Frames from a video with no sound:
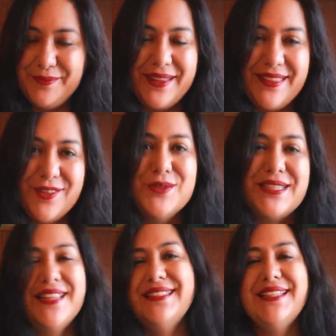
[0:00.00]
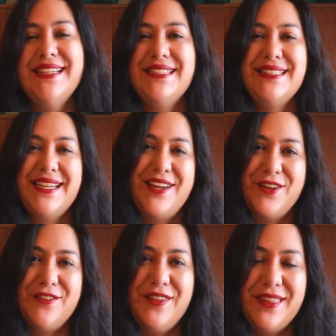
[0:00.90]
but those are the sizes that are
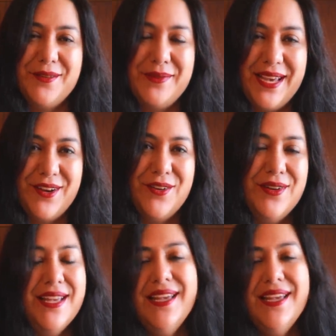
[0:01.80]
going to fit them now,